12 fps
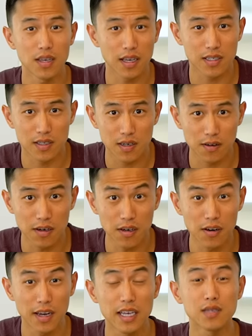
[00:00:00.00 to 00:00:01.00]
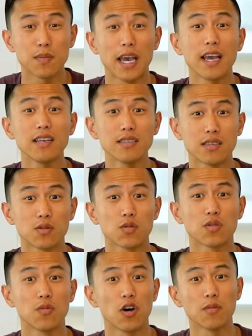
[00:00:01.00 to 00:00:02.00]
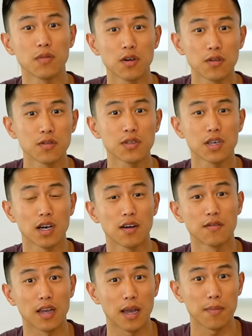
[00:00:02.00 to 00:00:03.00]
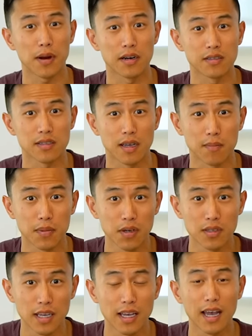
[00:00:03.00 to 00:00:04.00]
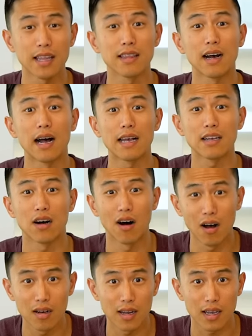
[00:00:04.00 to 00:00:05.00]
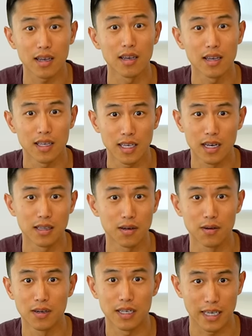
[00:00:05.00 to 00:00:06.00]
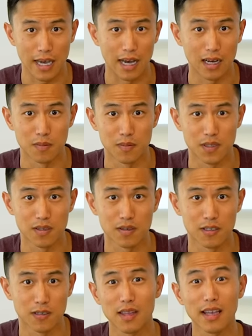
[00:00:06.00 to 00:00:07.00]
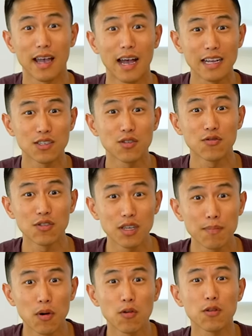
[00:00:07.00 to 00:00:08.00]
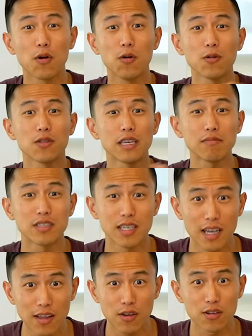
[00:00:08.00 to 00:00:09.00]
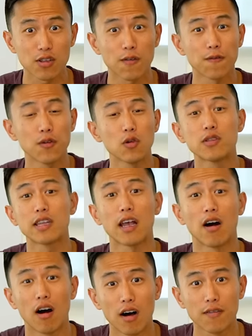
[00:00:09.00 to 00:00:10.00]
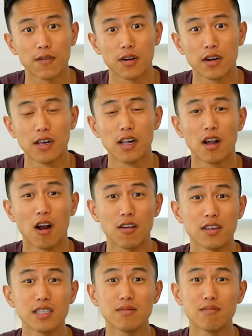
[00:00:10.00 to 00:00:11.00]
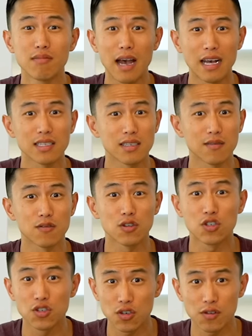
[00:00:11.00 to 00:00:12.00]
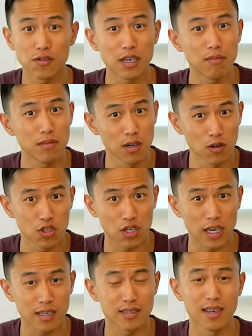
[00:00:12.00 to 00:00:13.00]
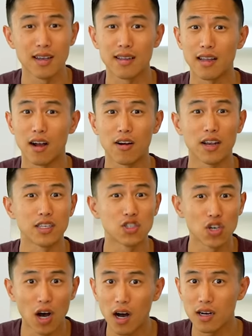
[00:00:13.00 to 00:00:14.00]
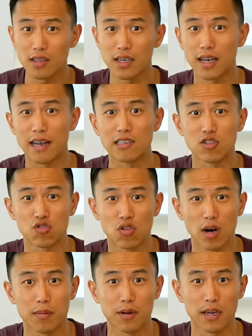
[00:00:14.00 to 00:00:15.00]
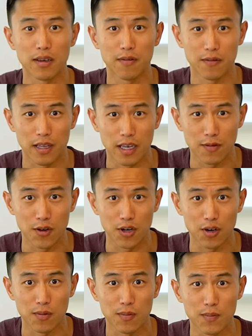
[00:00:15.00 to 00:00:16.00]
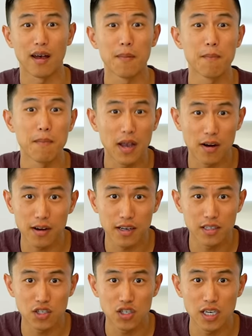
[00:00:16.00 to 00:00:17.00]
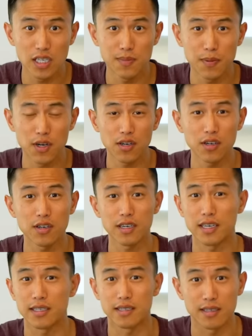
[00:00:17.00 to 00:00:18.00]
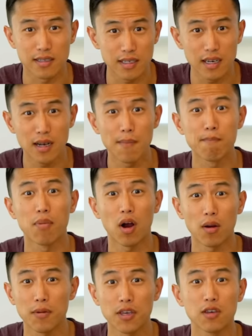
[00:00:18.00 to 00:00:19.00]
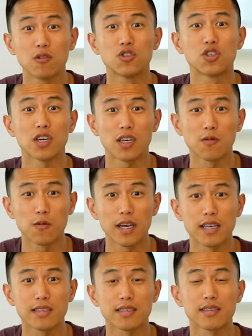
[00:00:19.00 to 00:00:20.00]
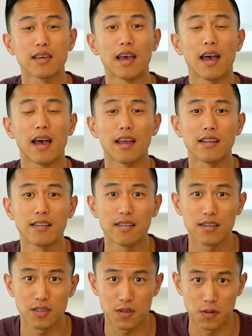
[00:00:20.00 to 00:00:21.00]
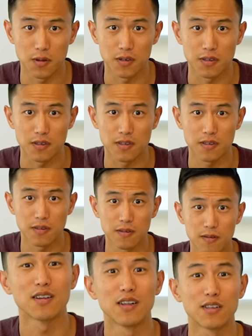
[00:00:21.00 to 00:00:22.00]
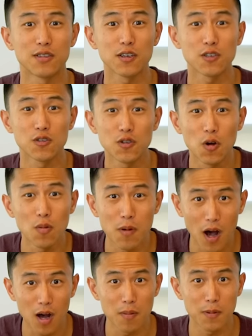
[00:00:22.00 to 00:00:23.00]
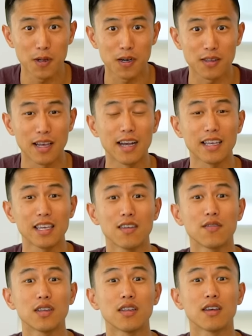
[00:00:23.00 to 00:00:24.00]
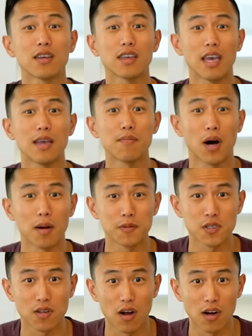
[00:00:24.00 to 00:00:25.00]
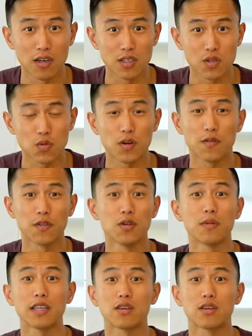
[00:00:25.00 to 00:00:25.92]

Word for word: the exterior is painted with mall murals of the Empire State Building and the iconic yellow cabs. And to really pull the whole theme together, the food they offer are these massive sugary milkshakes that are in chocolate and strawberry flavored. American cheeseburger, quesadilla, barbecue chicken wings, and the sorts. They're so popular that even K-pop stars were filming